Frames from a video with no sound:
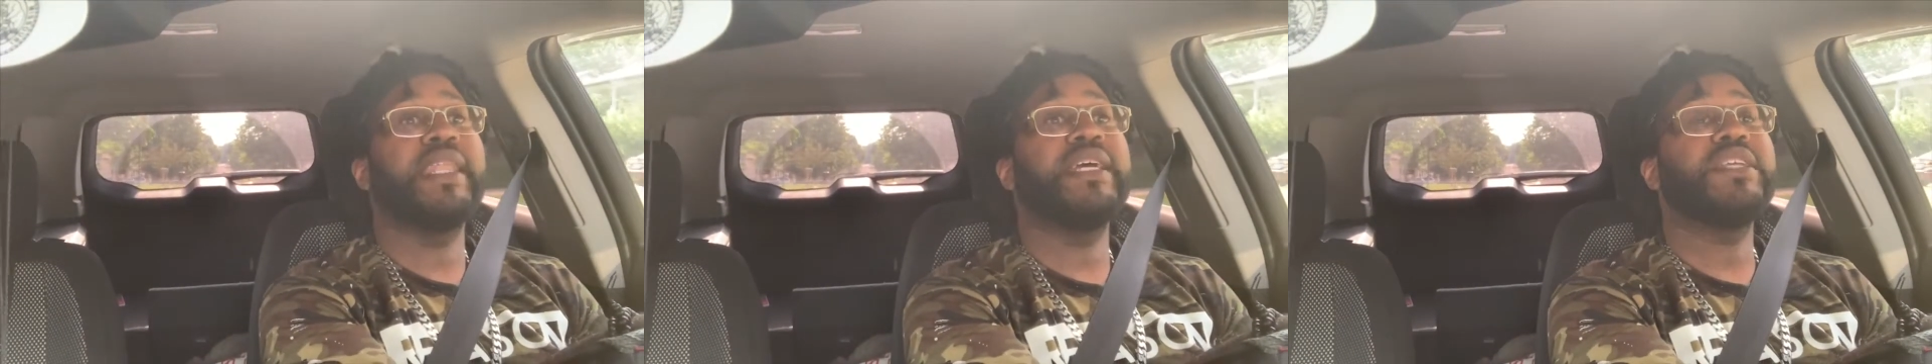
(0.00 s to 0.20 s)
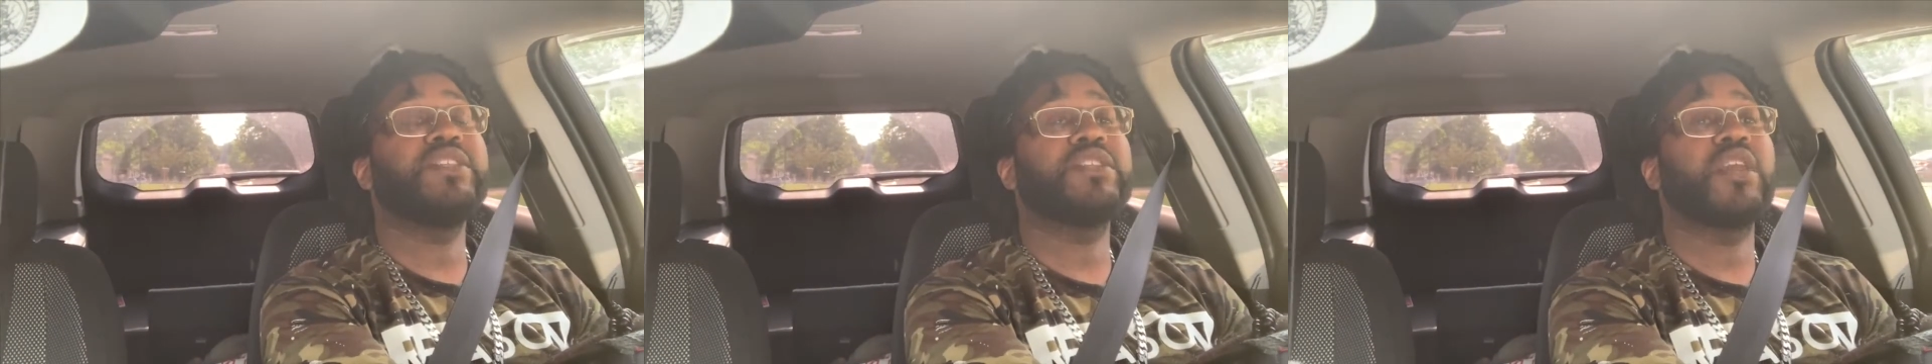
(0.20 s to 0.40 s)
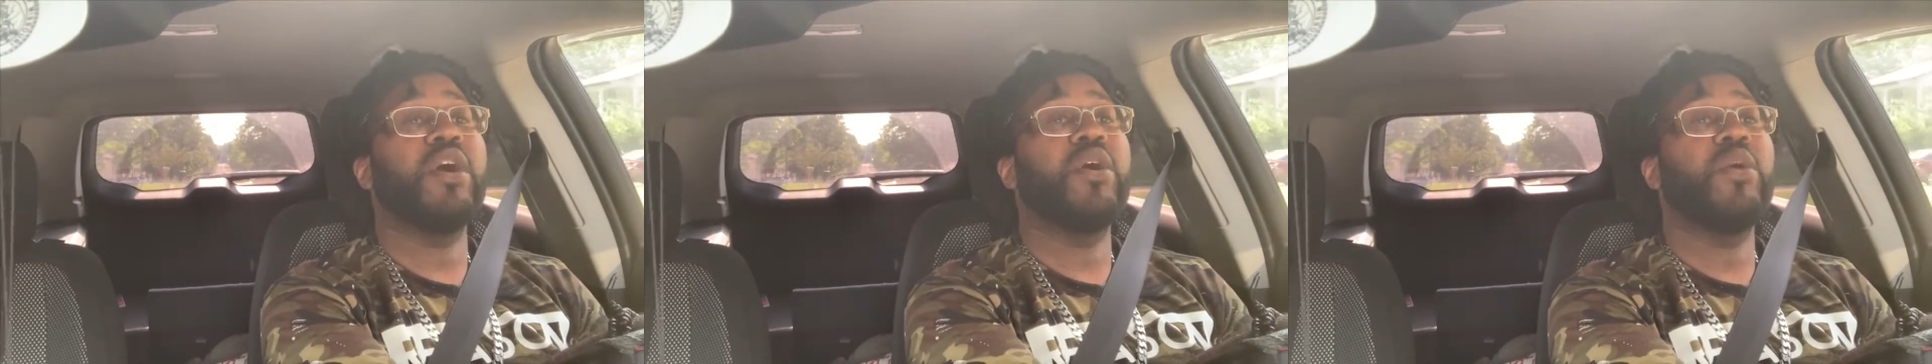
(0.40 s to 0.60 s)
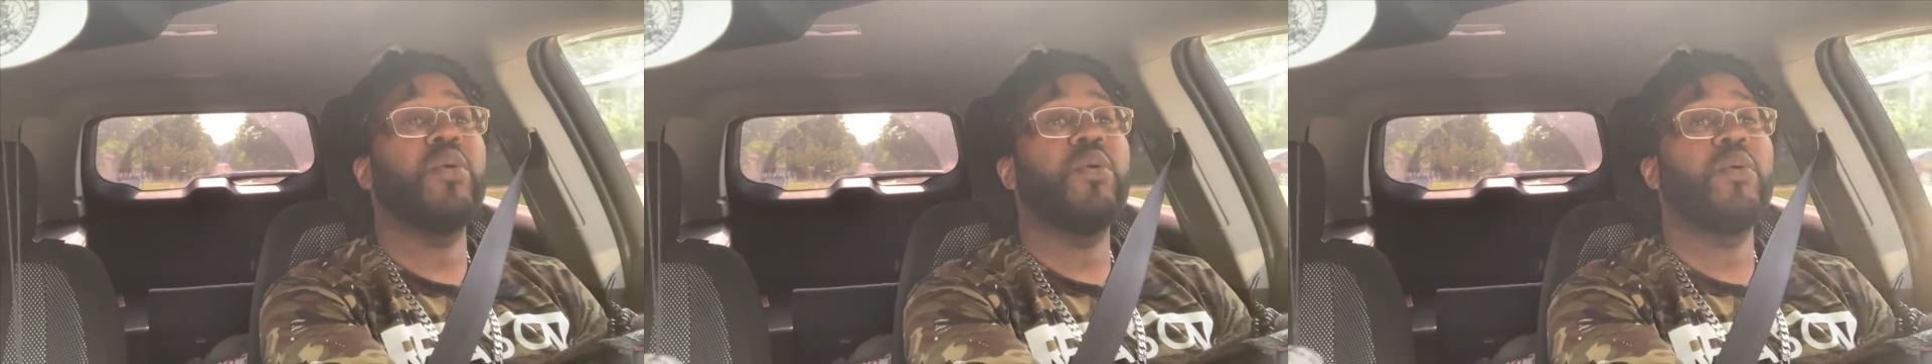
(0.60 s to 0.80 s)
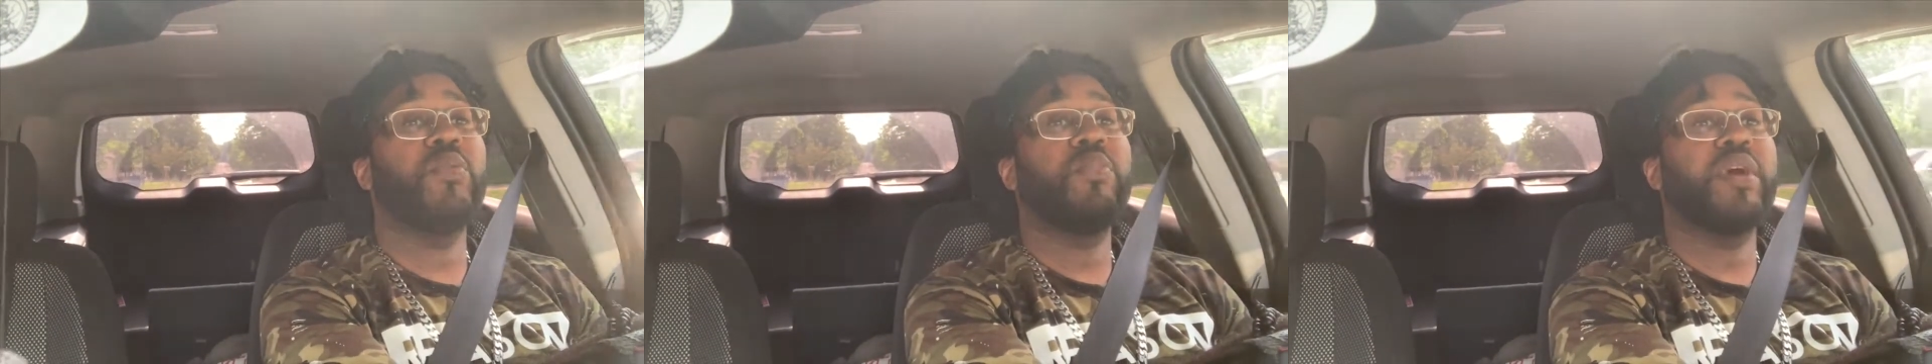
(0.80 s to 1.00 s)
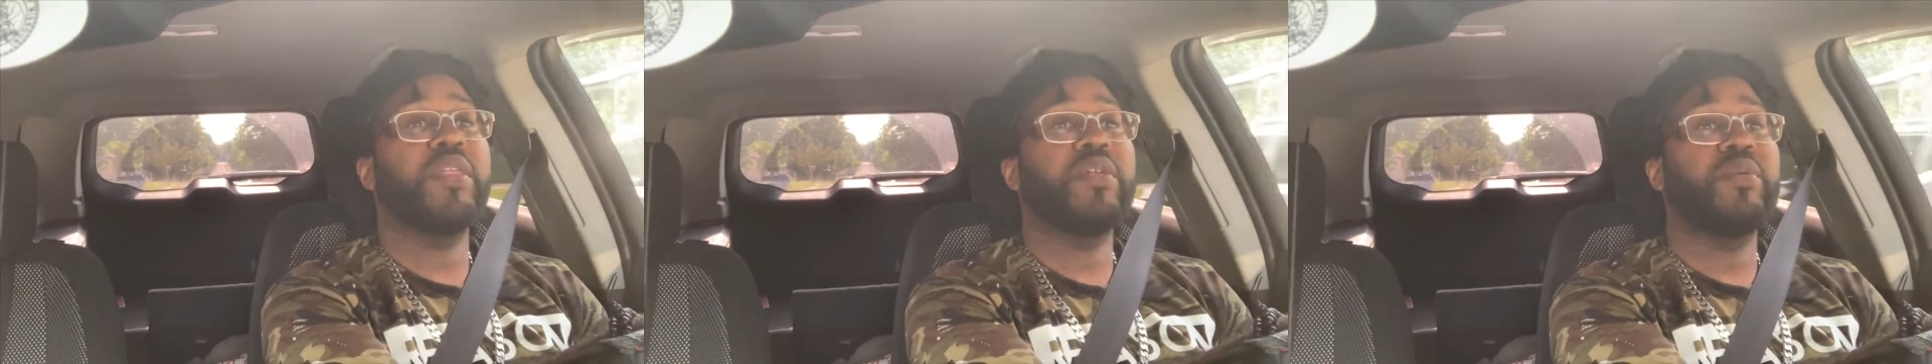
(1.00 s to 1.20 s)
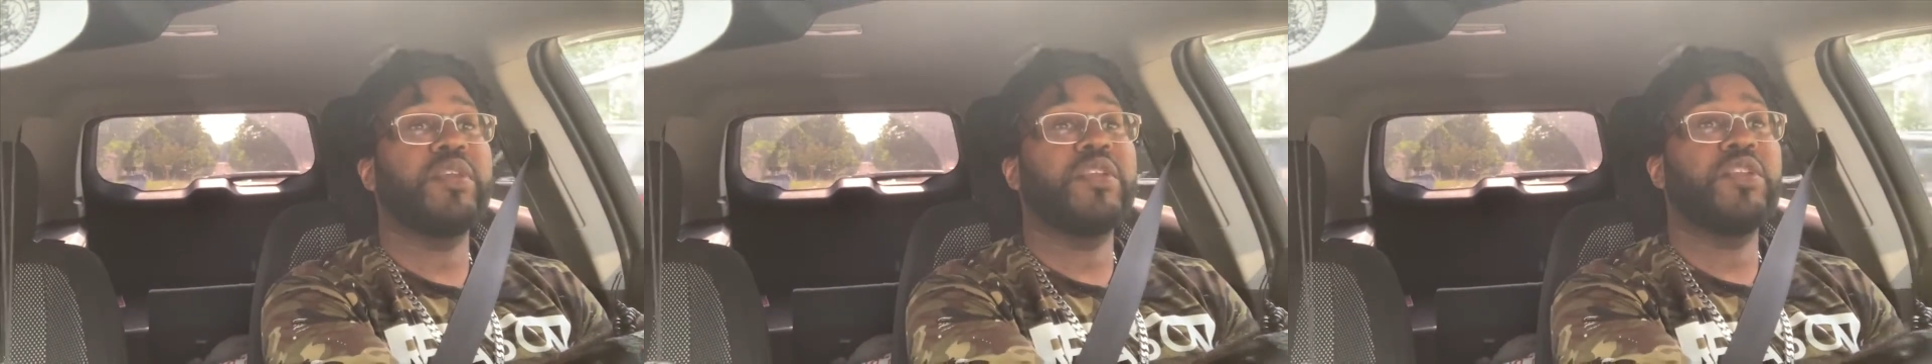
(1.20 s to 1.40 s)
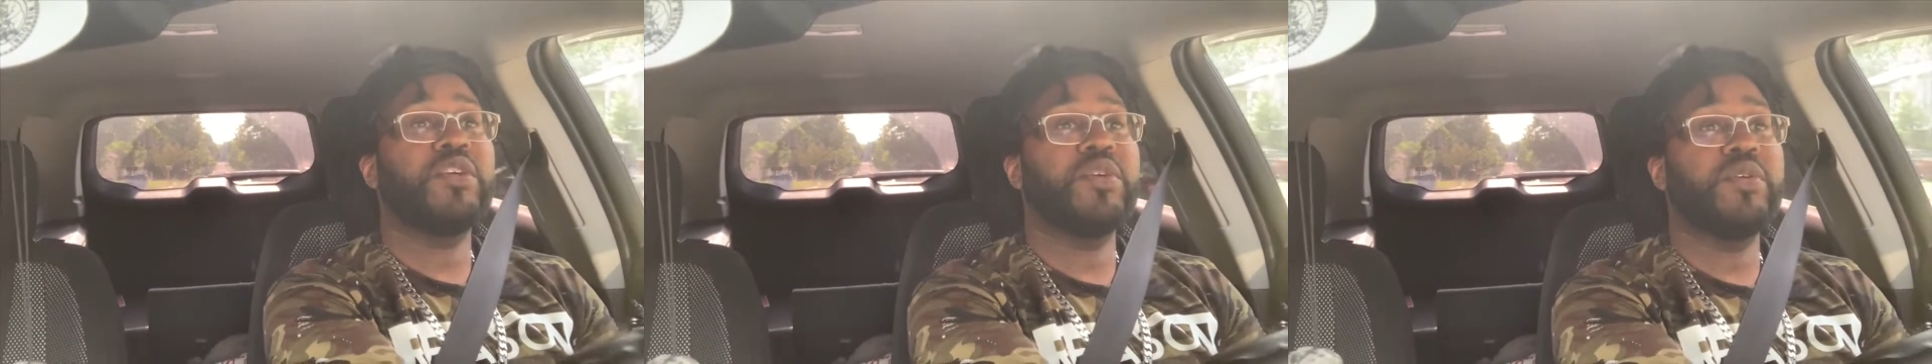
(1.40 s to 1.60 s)
let's go, brother. What
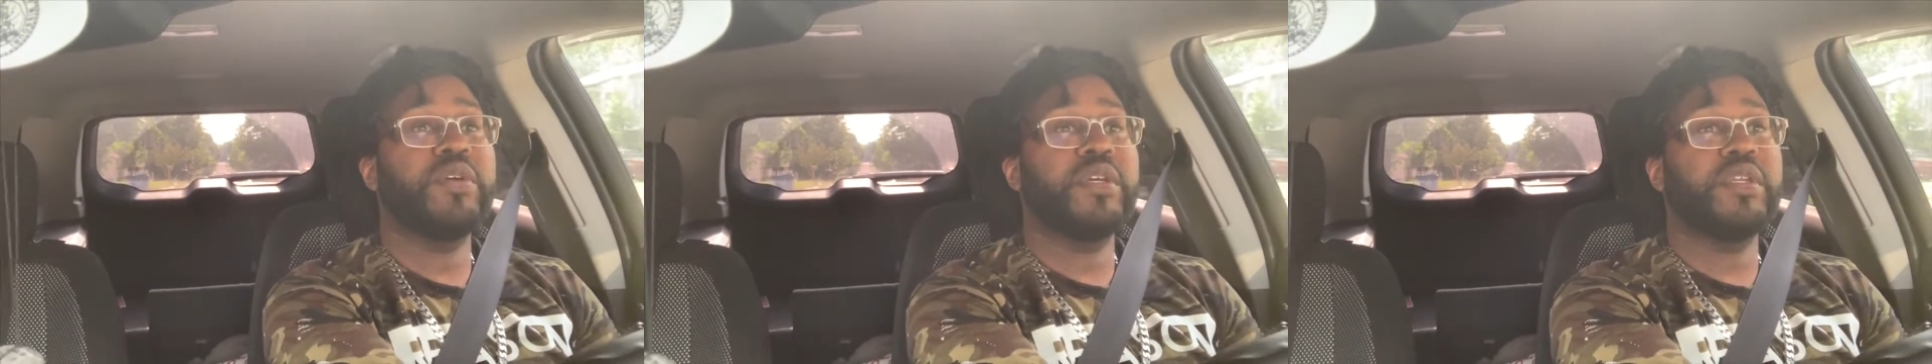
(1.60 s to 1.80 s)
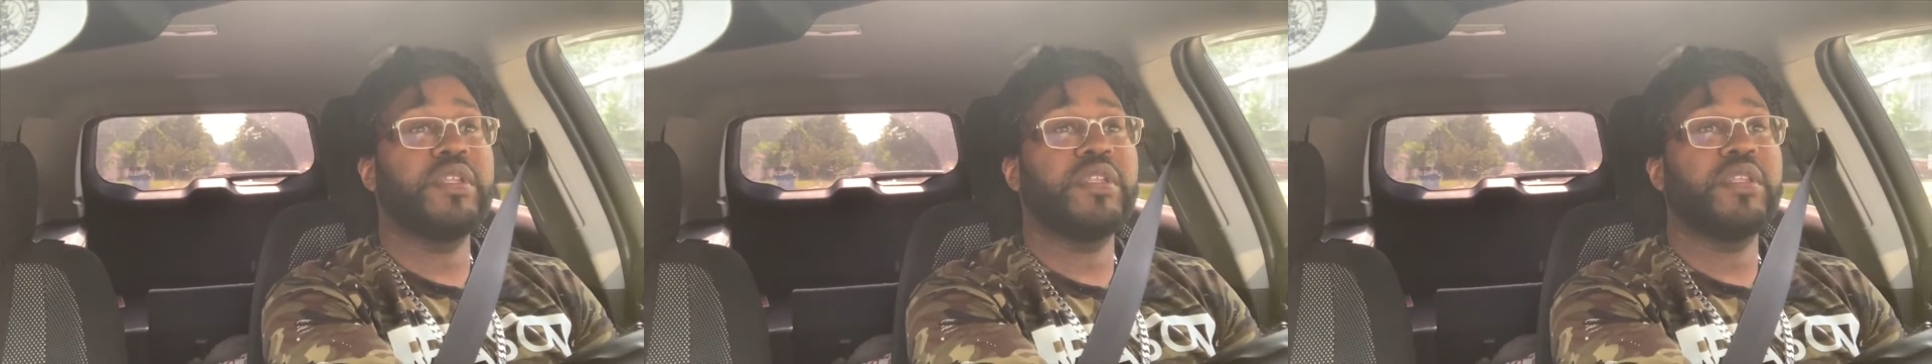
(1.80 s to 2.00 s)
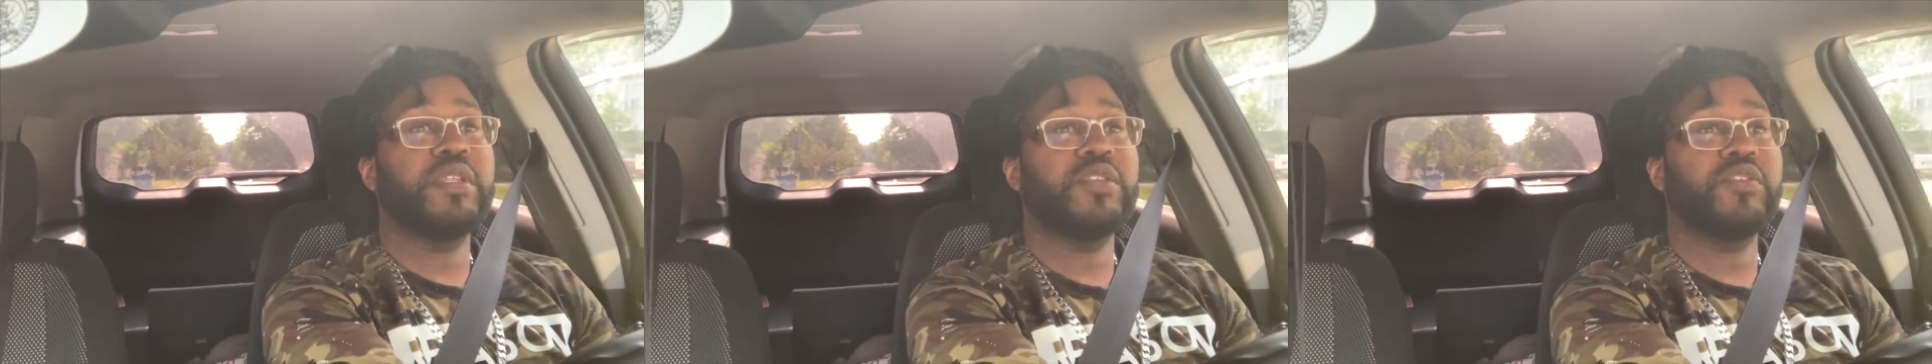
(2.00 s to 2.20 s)
are you doing?